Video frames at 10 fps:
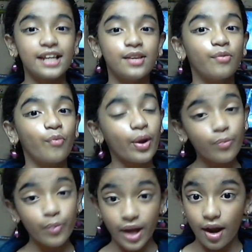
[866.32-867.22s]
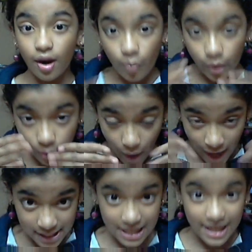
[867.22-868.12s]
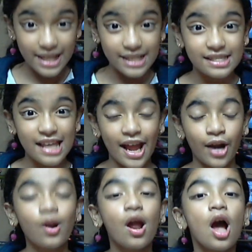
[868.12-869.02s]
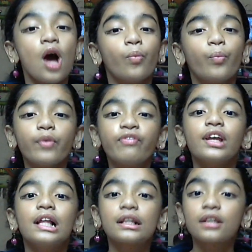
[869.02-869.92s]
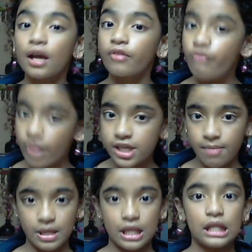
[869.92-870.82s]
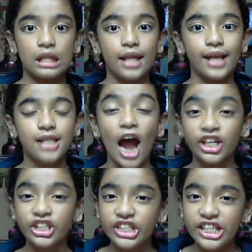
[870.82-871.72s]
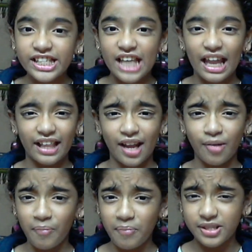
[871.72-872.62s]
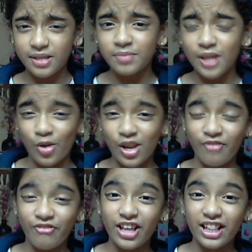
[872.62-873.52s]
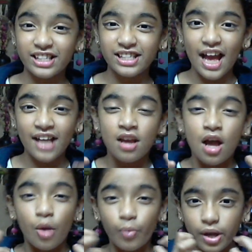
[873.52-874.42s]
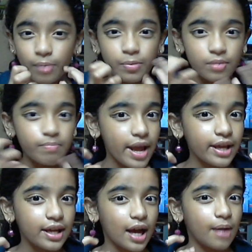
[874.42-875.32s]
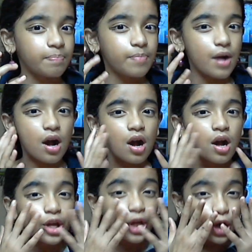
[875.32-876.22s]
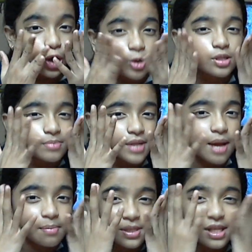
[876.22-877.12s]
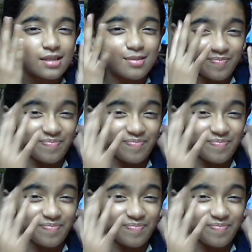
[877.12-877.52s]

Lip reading: And when the Vaseline is there, we feel comfortable that our cheeks are like that. Sometimes what I feel is that when I put makeup here, sometimes